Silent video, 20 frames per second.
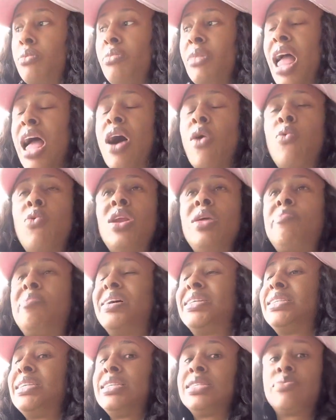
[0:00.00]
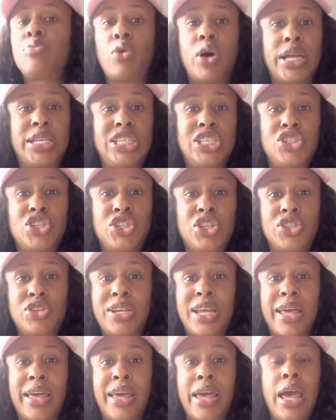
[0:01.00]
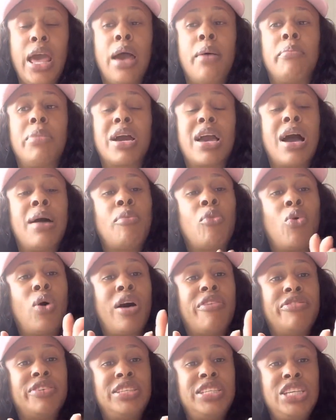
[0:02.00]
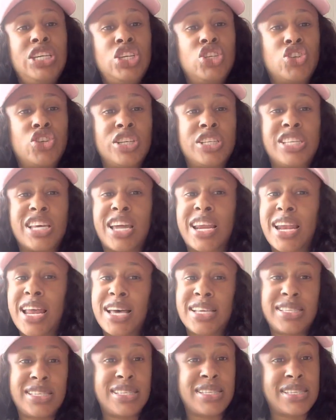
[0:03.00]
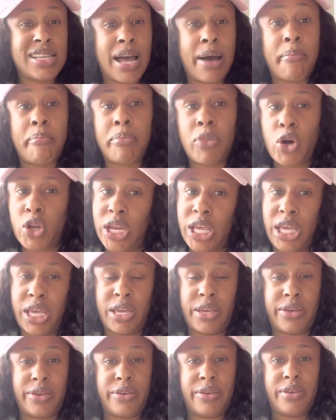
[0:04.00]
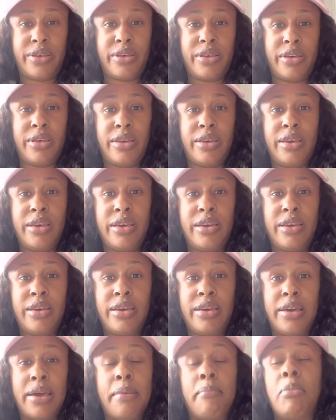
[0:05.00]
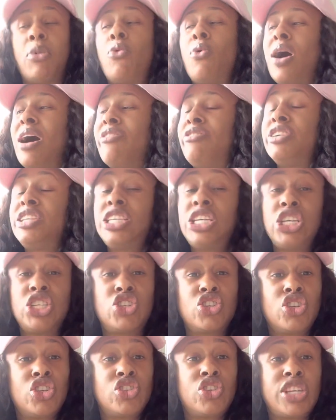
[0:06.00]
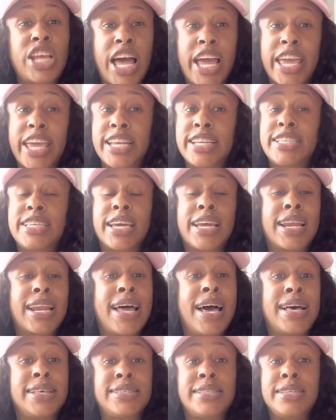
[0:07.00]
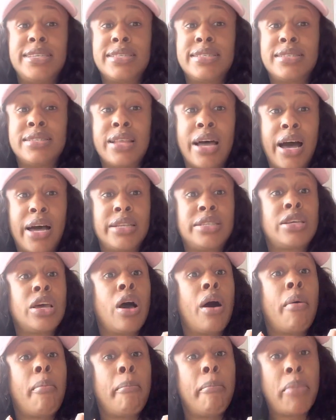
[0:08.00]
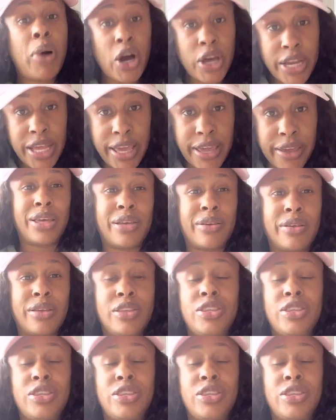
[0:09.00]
A whole heap of things more I teach you today. Because I want to teach you say class is not money. I want to teach you today again say class is not money.